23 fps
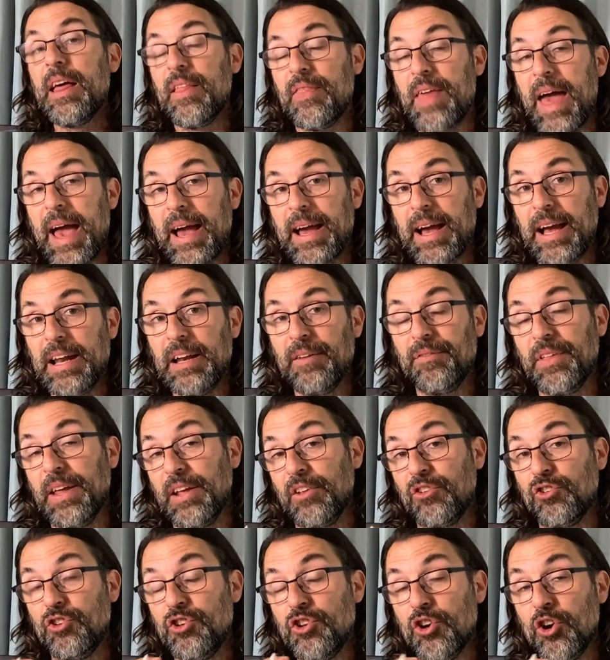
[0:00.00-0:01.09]
that kind of thing.
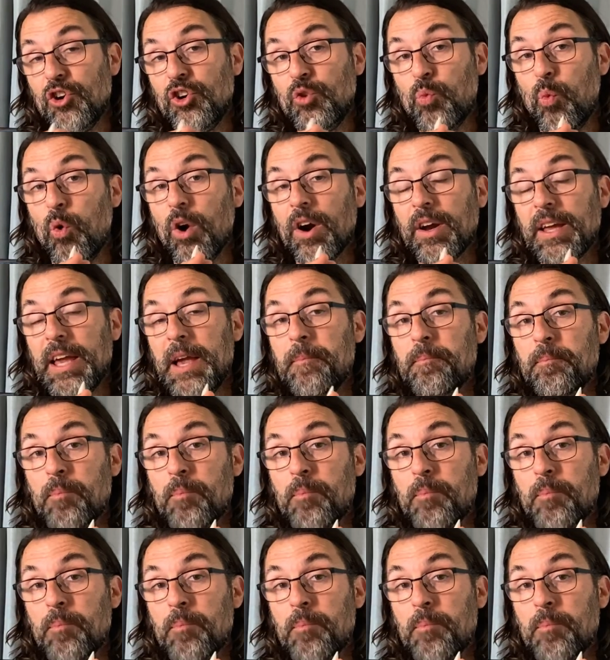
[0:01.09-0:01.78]
So you're working